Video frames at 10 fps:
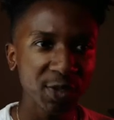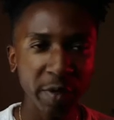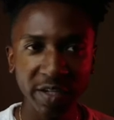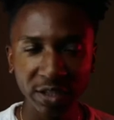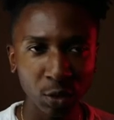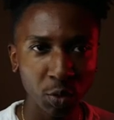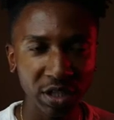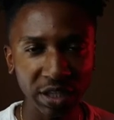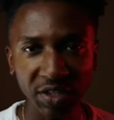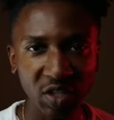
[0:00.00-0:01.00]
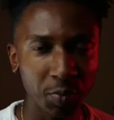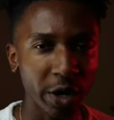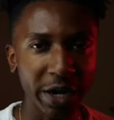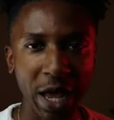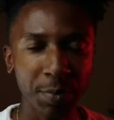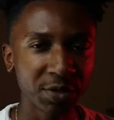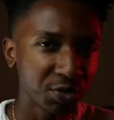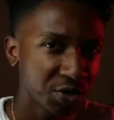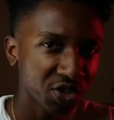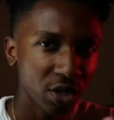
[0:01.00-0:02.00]
is basically where the easy part happens.
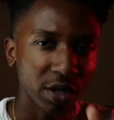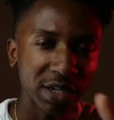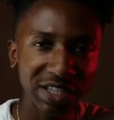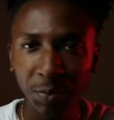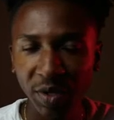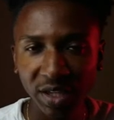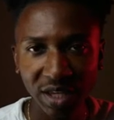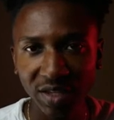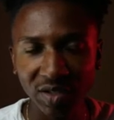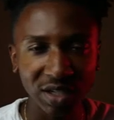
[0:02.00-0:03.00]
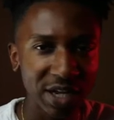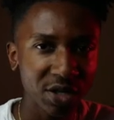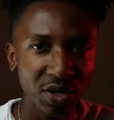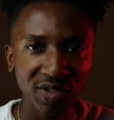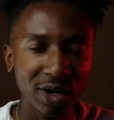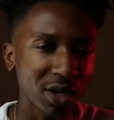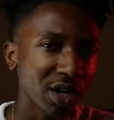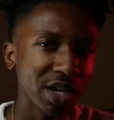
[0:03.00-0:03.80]
You just start clipping things together, start